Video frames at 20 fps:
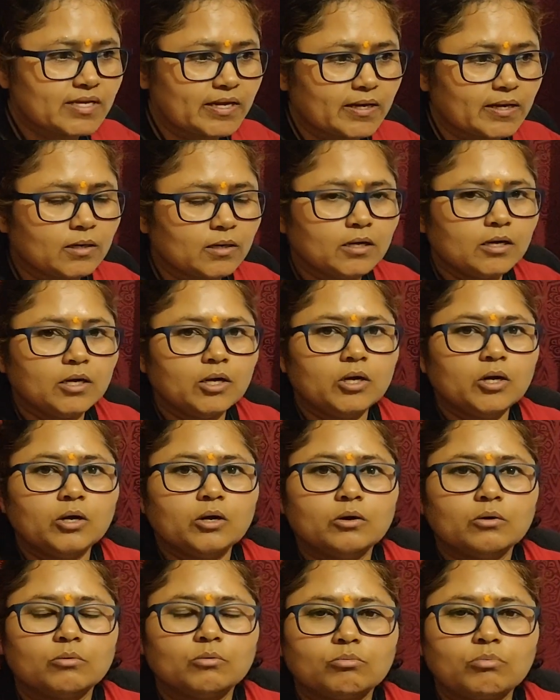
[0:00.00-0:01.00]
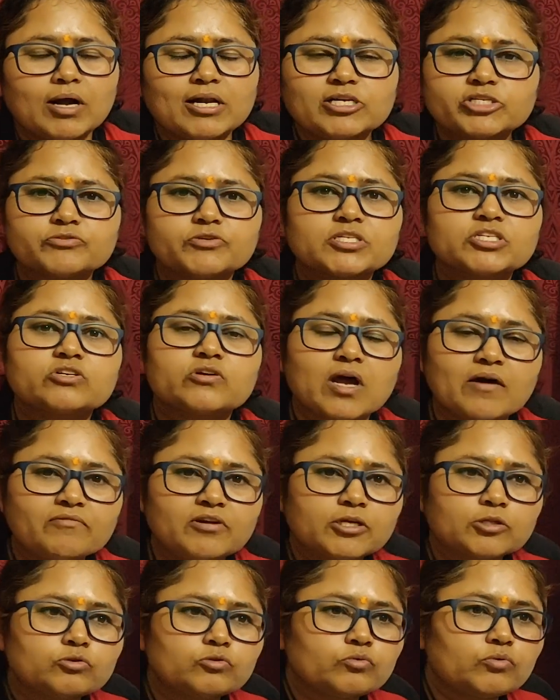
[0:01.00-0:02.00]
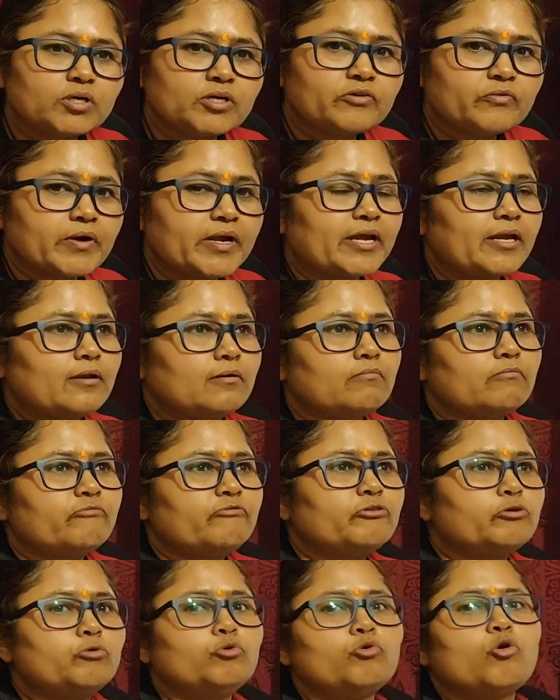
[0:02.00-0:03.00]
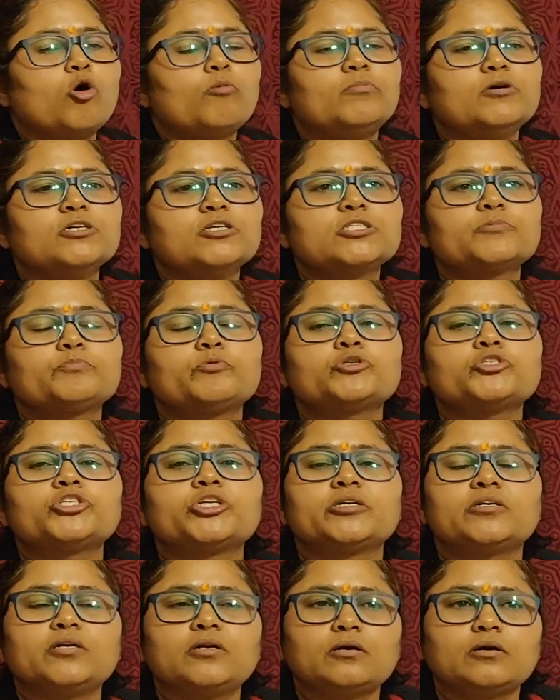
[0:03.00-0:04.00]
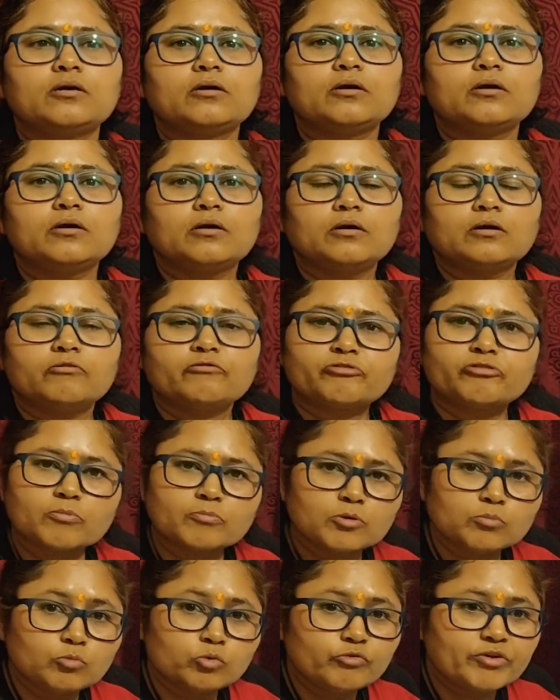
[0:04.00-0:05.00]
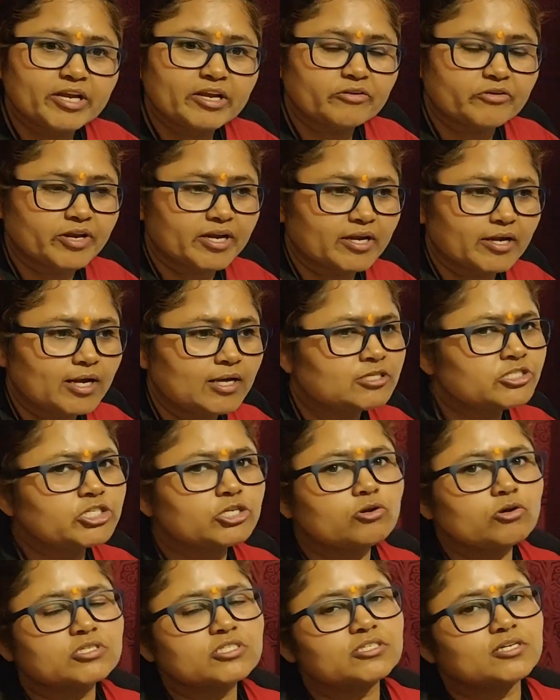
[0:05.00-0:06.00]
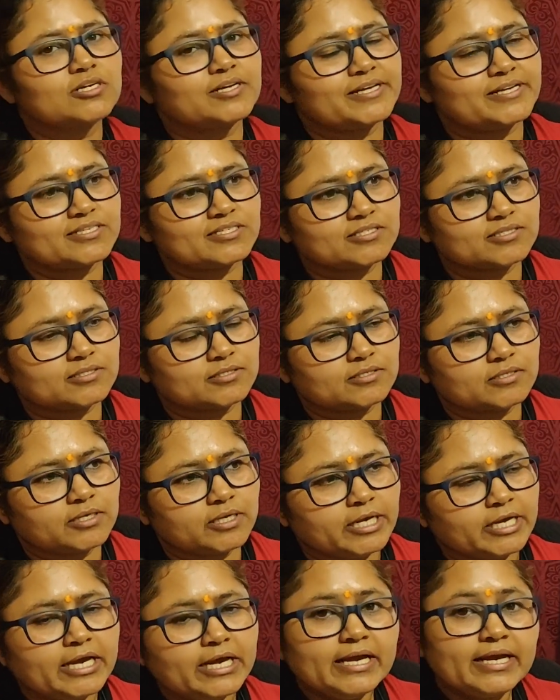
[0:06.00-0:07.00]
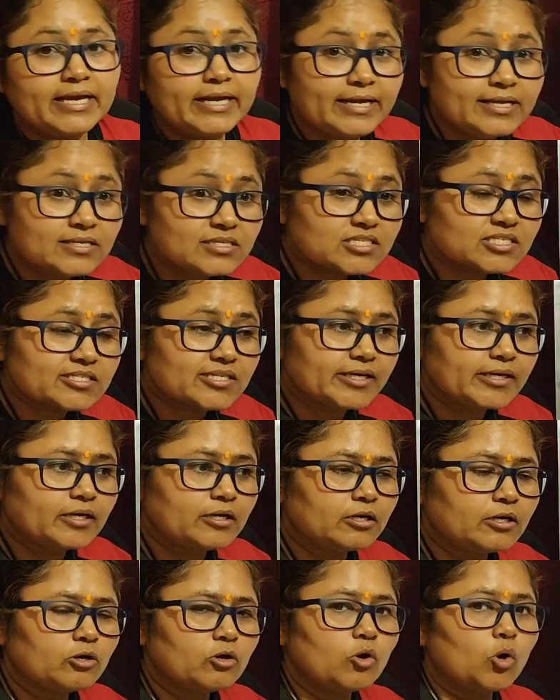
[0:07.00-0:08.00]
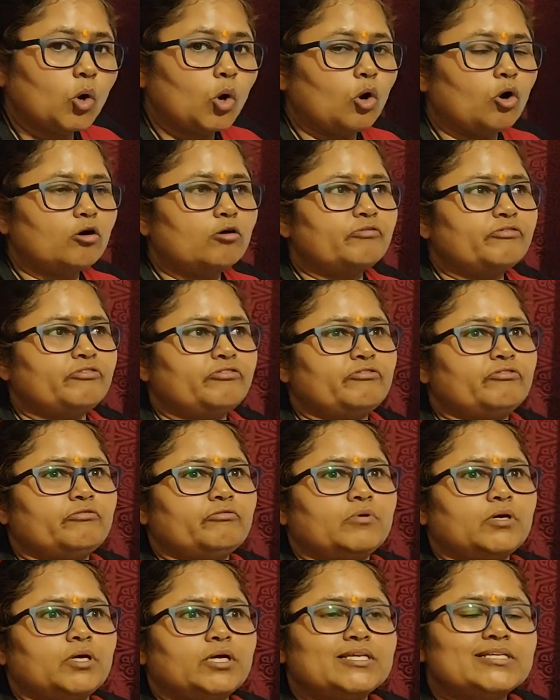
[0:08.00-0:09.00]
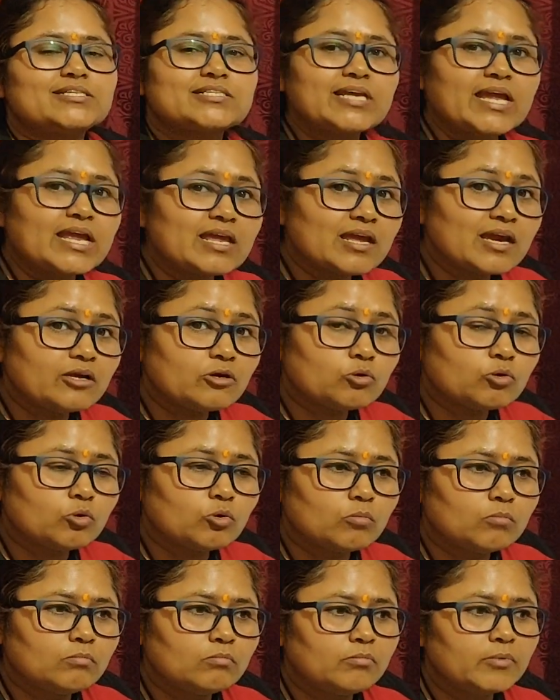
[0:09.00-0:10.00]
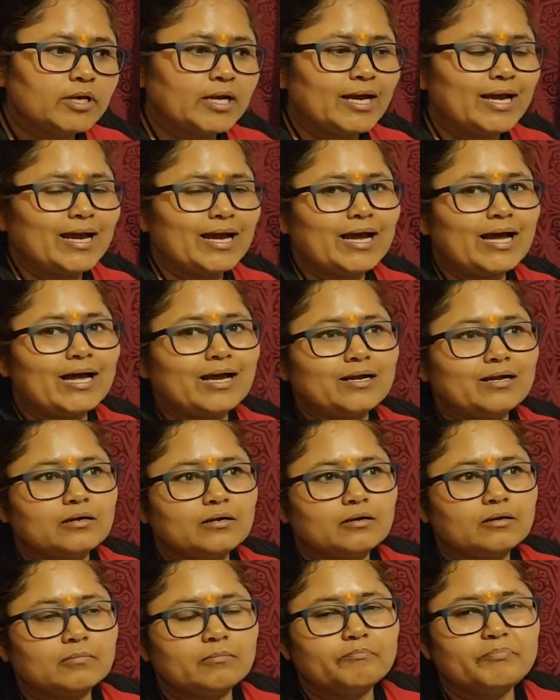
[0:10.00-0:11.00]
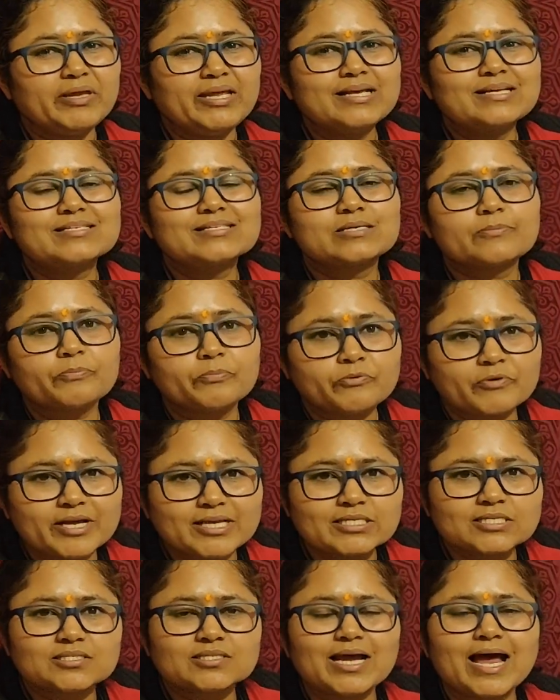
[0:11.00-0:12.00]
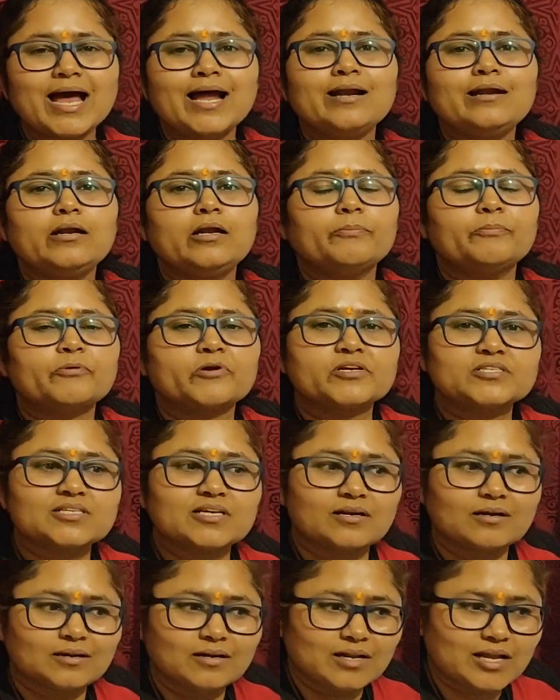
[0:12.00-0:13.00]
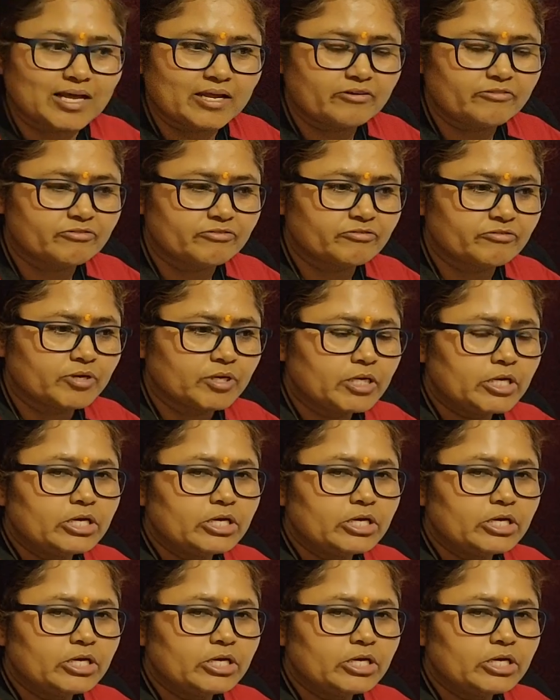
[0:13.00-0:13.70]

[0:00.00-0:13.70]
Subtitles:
while she was traveling through a train, few robbers pushed her from the moving train and she lost her legs. Instead of staying at home and being suppressed and depressed in her life, she